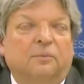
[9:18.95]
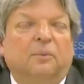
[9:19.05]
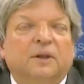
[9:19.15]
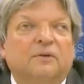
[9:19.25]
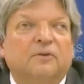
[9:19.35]

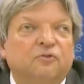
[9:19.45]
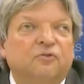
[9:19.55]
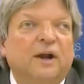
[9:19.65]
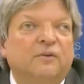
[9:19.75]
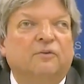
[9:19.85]
with the
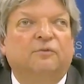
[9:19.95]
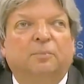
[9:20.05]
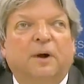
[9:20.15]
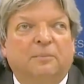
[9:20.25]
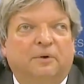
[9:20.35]
strength of the
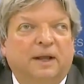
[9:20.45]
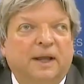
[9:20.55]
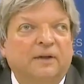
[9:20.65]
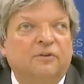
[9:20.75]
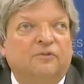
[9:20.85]
primary
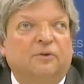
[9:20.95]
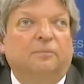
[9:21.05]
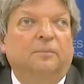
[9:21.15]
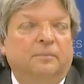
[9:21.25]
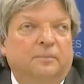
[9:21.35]
care system.